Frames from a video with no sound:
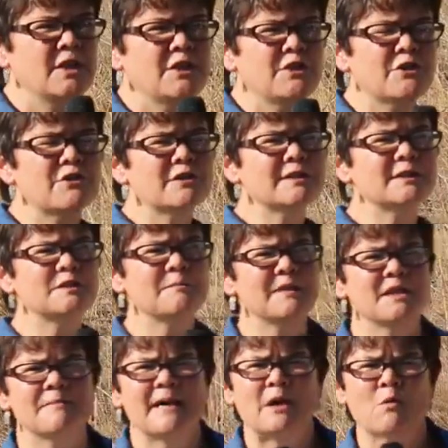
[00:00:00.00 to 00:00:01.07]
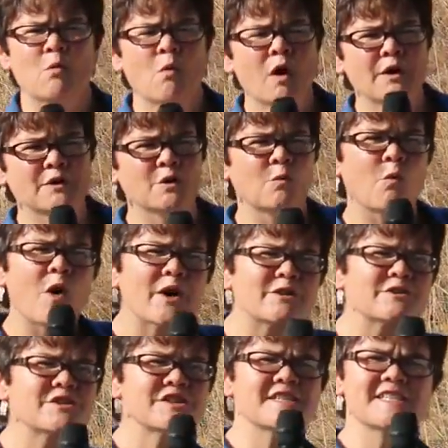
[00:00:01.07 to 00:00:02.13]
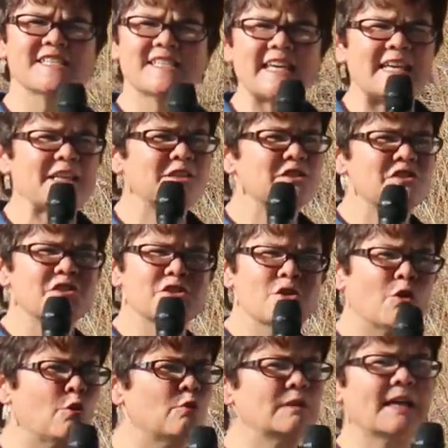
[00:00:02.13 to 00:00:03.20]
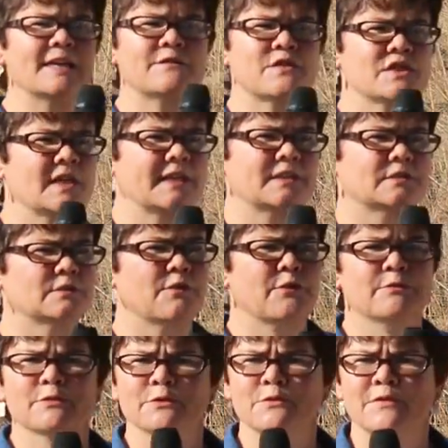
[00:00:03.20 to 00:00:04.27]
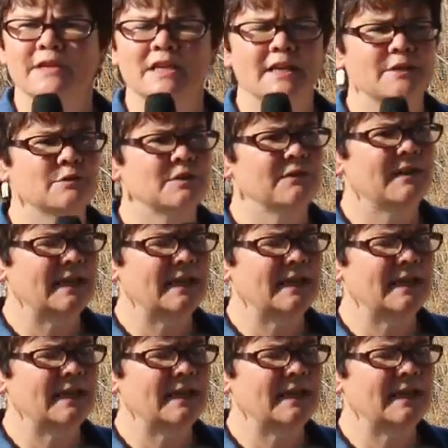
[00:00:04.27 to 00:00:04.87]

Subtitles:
You heard a little bit about water. Water sustains this whole life cycle through the Coyote